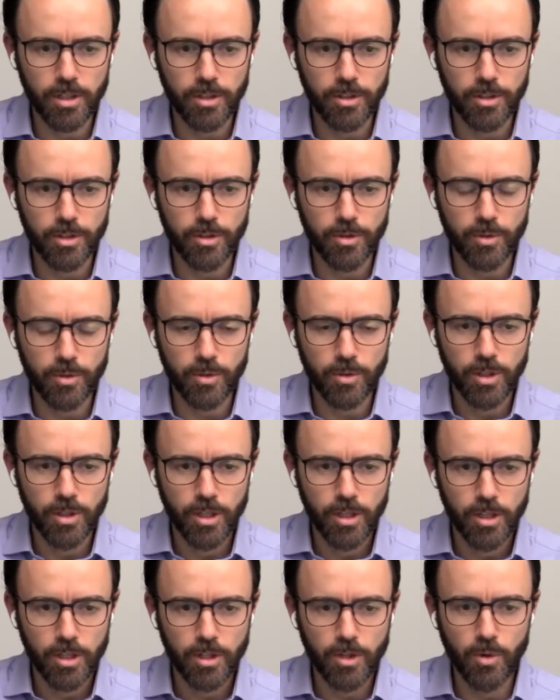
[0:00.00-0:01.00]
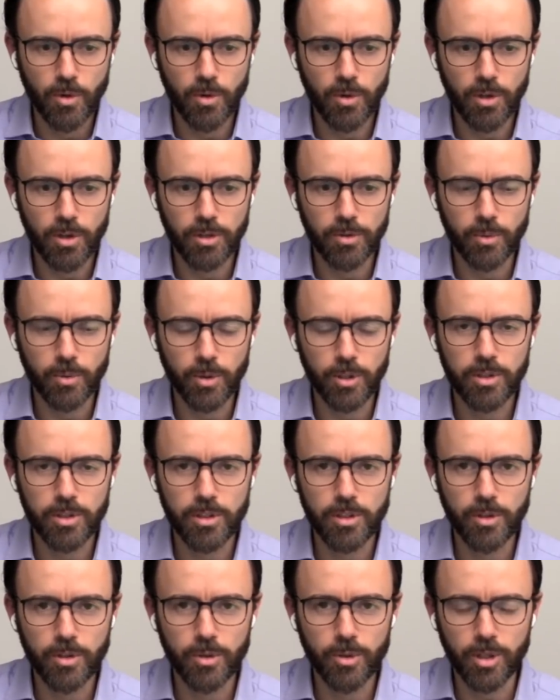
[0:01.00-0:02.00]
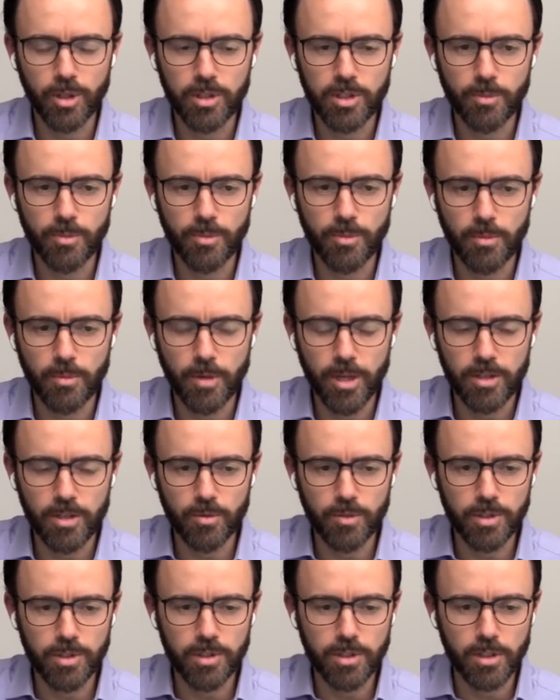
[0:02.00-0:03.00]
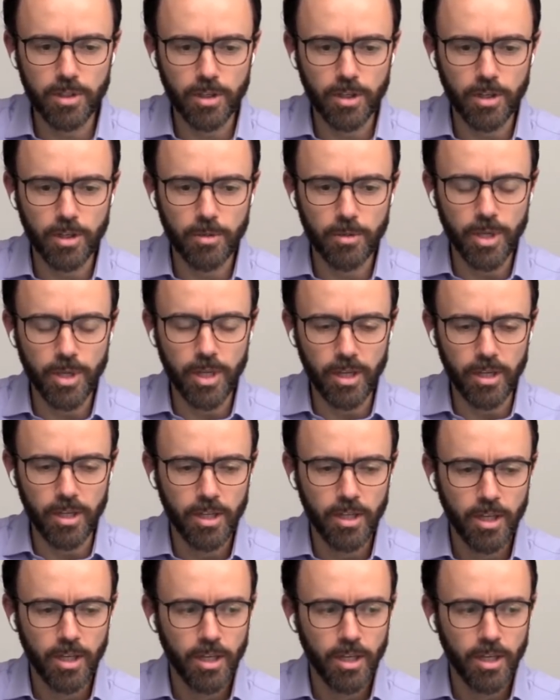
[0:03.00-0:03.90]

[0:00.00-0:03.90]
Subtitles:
your call on what you think some of the major risks are going to be.